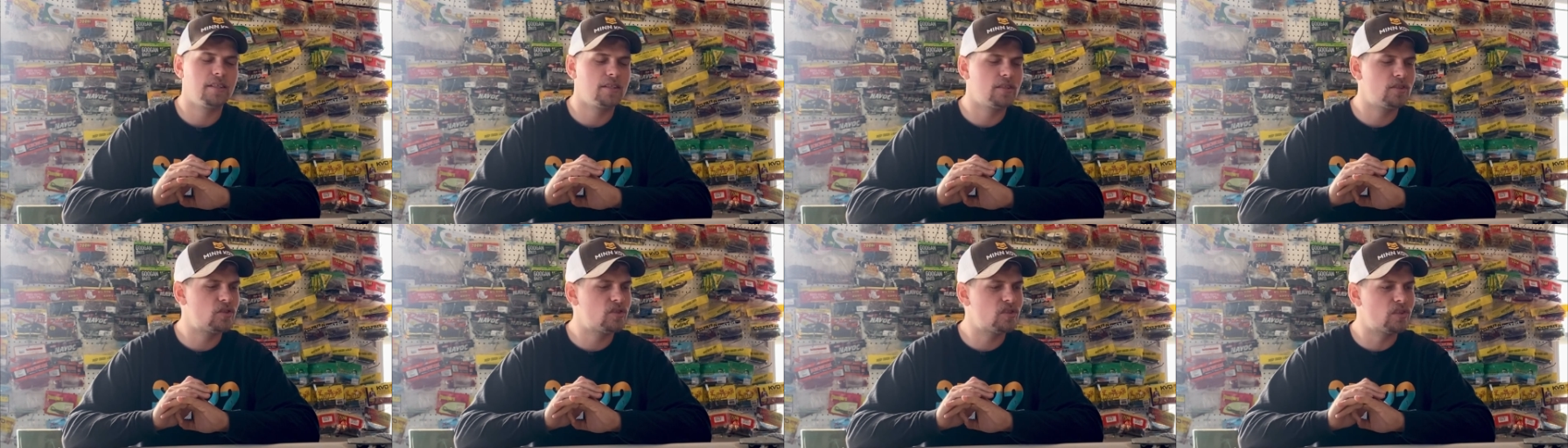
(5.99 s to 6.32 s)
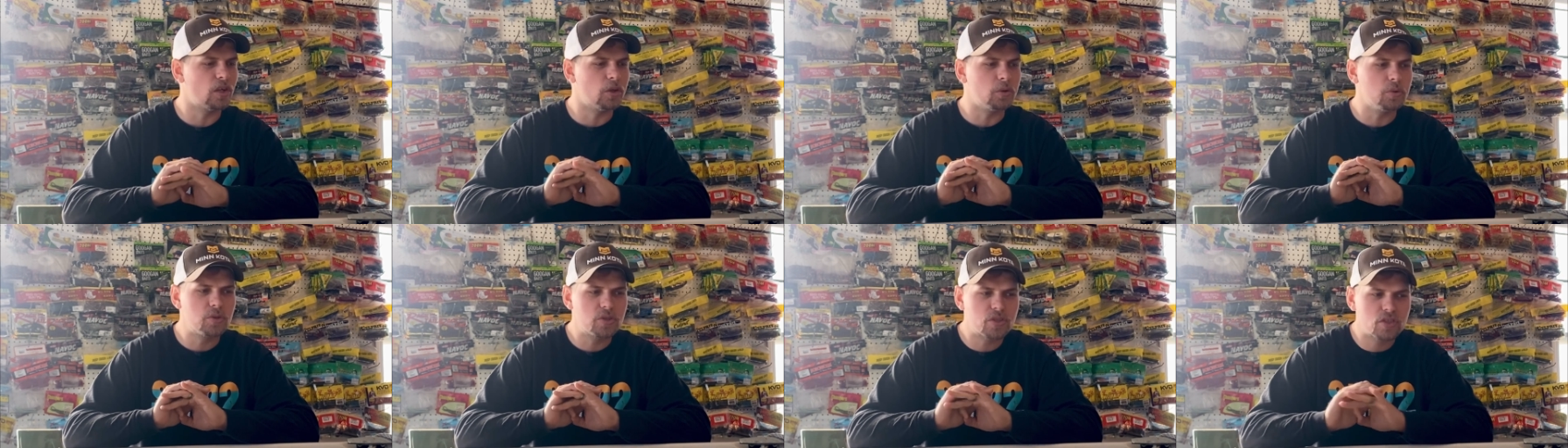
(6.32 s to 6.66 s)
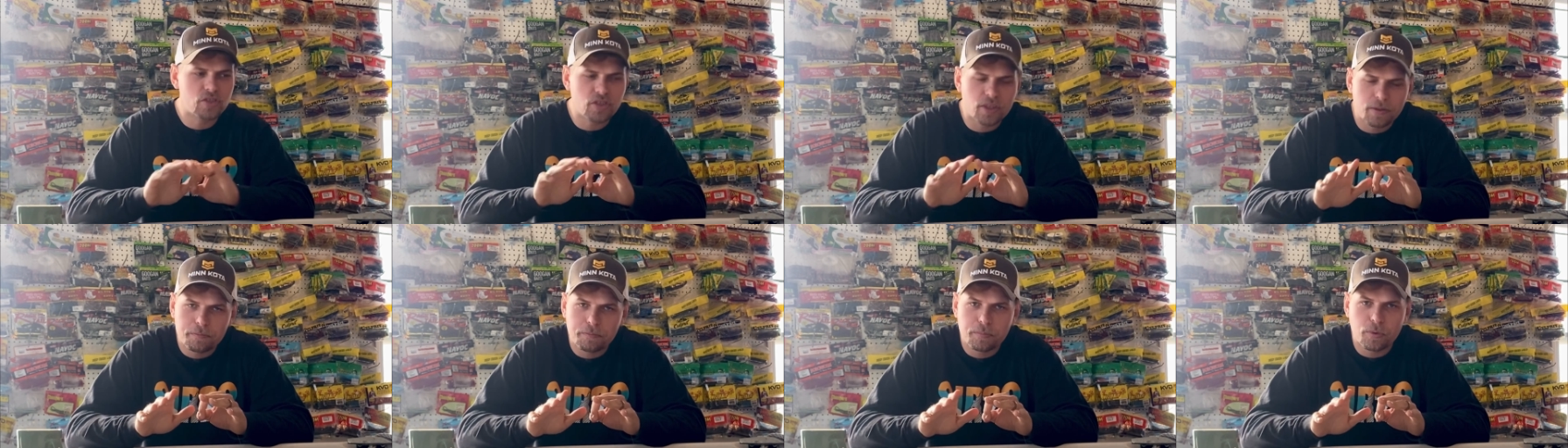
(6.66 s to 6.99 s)
so
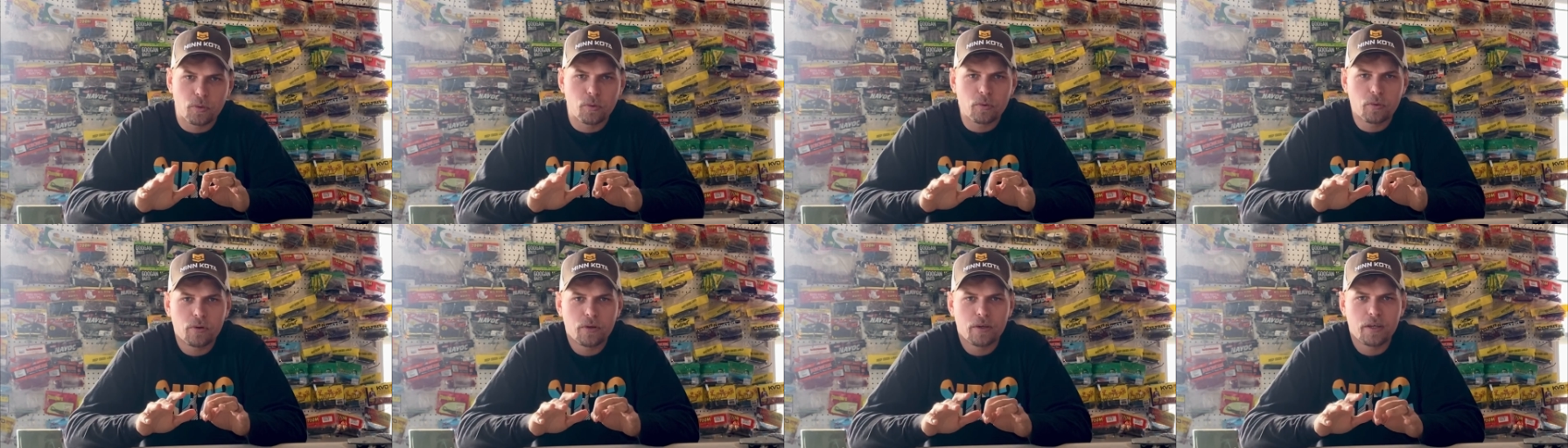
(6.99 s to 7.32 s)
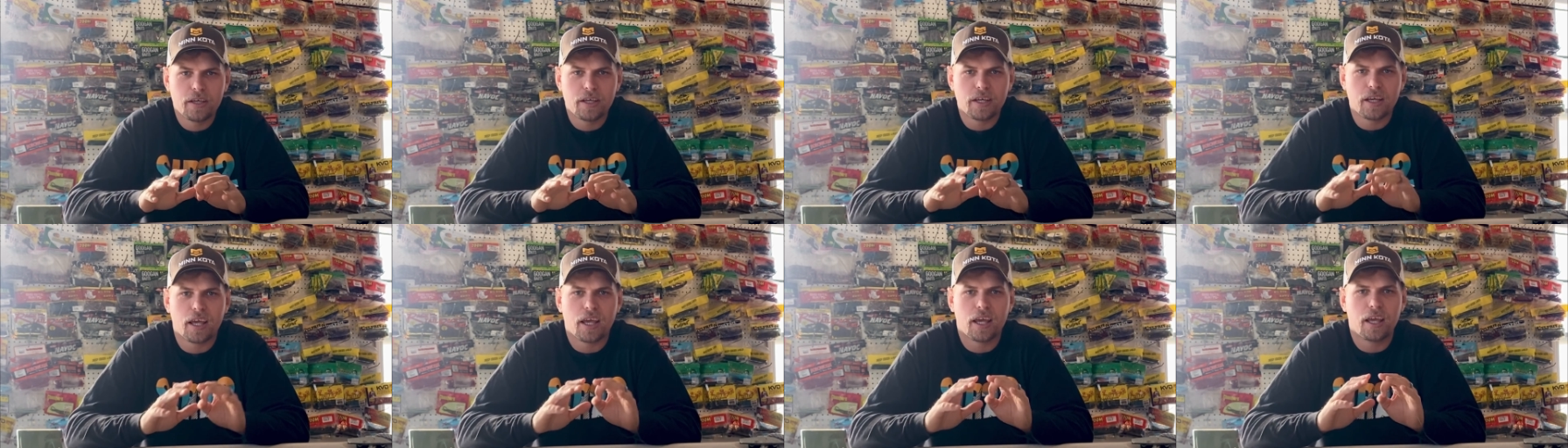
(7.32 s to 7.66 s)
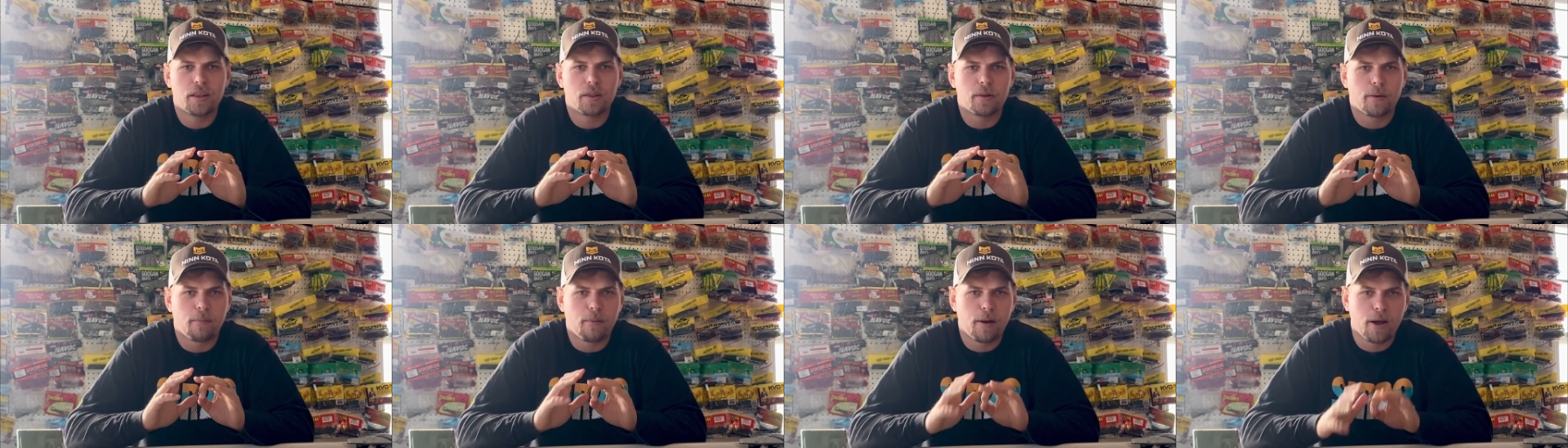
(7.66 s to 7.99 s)
simple
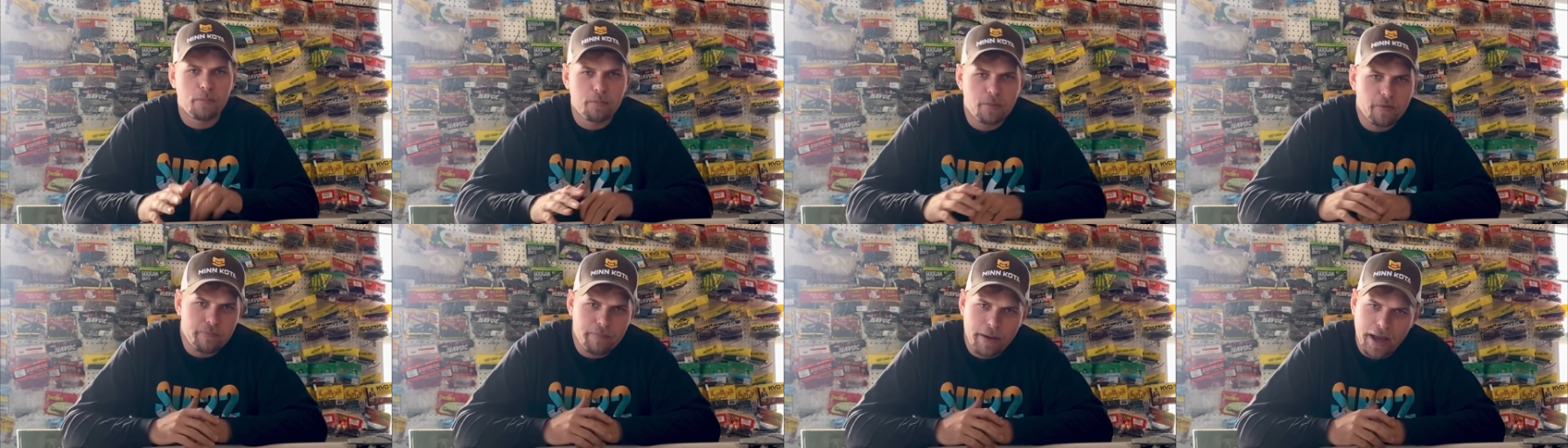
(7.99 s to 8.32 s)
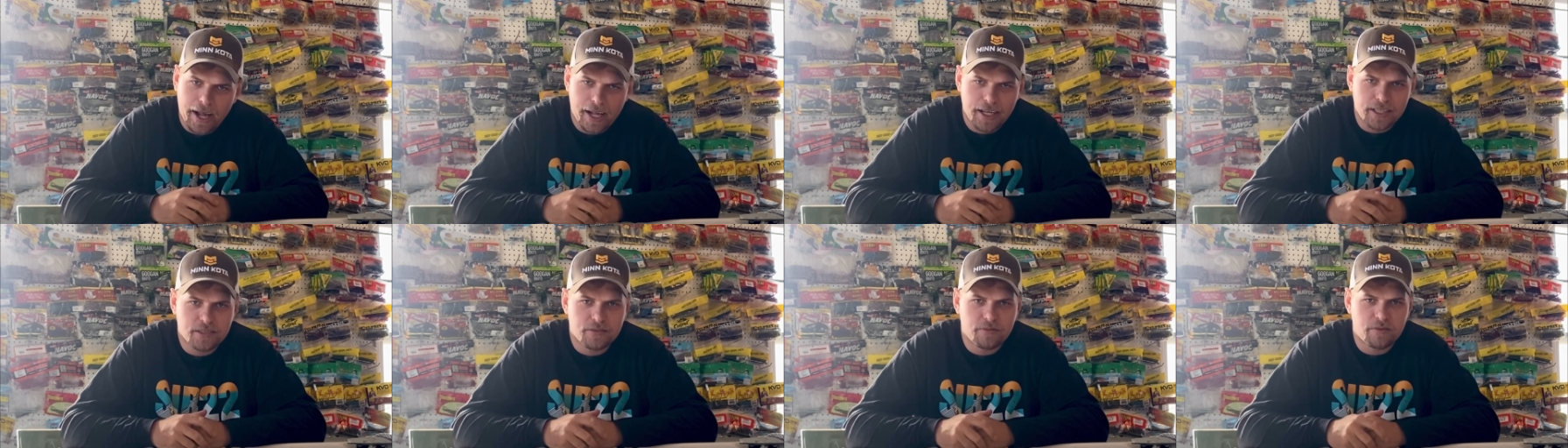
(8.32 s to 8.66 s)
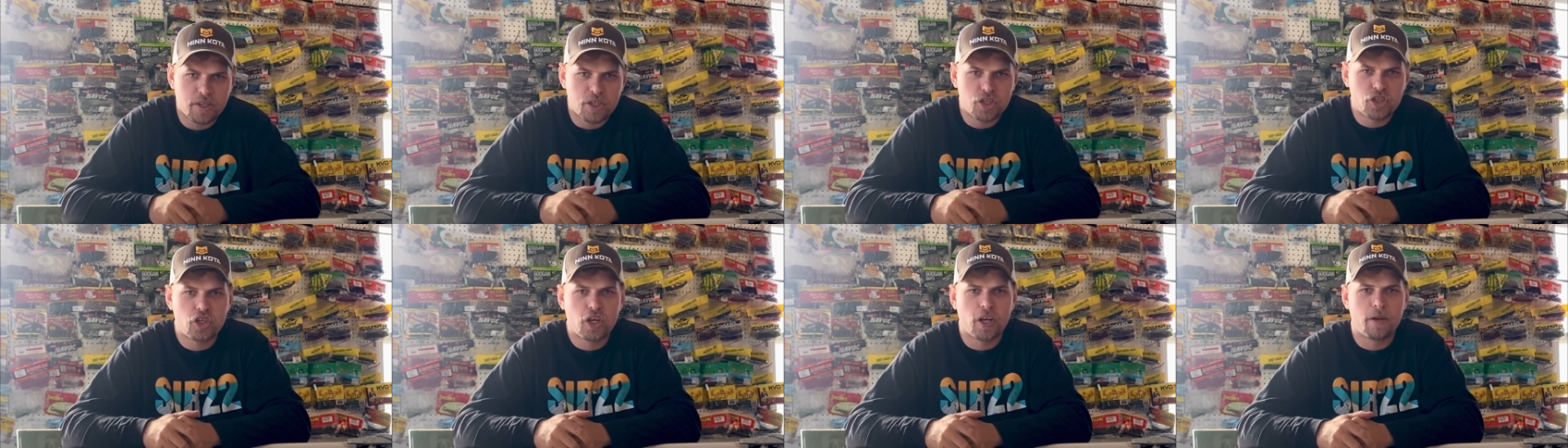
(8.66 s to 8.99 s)
in the realm of bass
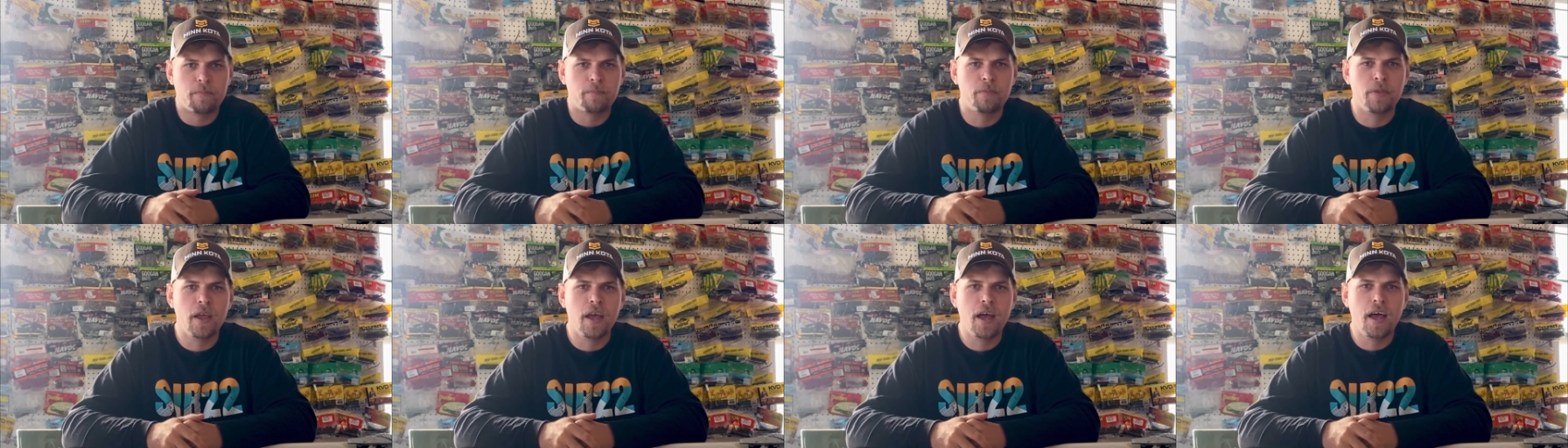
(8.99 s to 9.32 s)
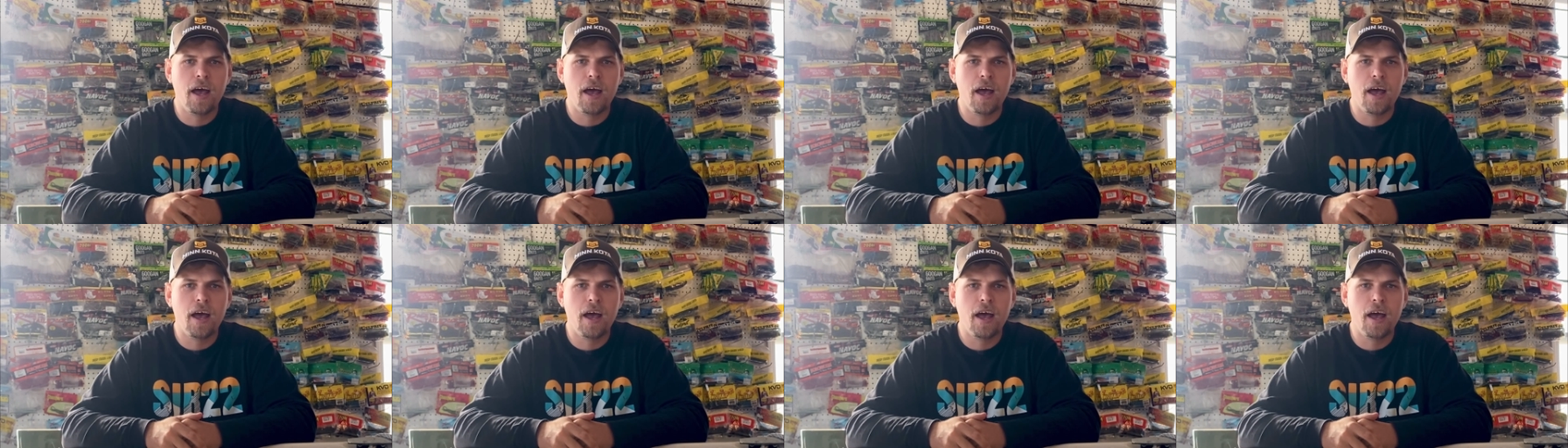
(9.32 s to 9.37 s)
fishing,